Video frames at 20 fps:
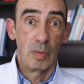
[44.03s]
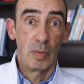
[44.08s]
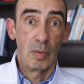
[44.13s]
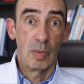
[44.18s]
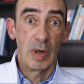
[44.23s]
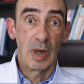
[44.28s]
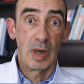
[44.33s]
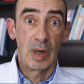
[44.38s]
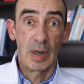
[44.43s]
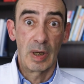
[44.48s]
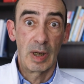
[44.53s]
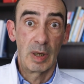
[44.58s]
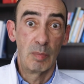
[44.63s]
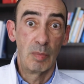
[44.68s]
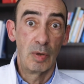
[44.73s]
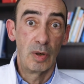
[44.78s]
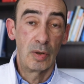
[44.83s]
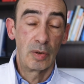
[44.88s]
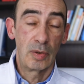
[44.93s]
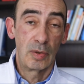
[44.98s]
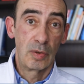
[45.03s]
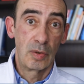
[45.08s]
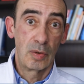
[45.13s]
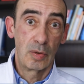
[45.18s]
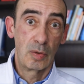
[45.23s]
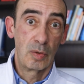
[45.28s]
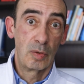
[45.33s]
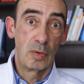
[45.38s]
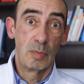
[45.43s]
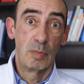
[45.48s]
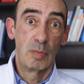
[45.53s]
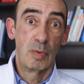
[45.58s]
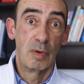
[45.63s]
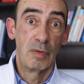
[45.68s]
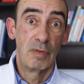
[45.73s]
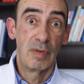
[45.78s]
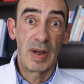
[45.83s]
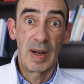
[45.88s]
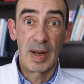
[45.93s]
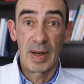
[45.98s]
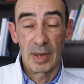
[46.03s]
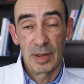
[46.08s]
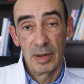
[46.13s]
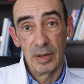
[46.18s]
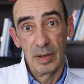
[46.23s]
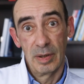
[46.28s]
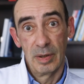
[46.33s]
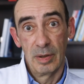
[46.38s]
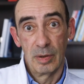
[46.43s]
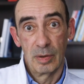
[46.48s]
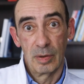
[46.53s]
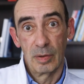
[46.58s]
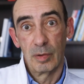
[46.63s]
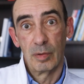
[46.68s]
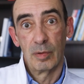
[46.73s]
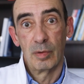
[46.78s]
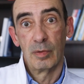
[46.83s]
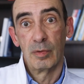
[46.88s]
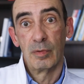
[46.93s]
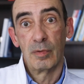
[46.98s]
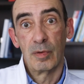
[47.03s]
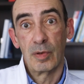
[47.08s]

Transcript: we are able to provide uh,